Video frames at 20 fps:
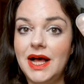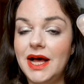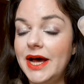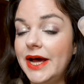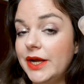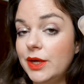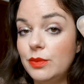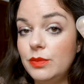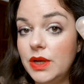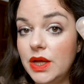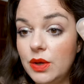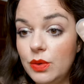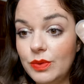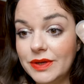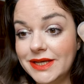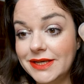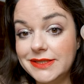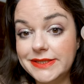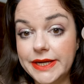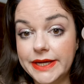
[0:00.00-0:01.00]
I don't know
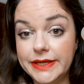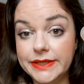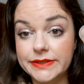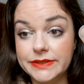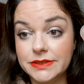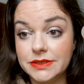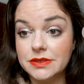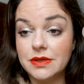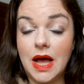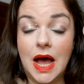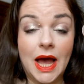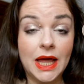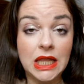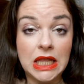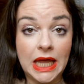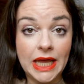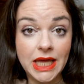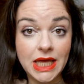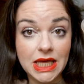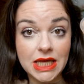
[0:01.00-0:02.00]
what it does. I
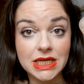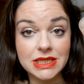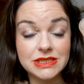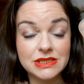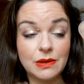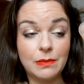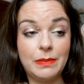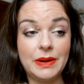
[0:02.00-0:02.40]
like it,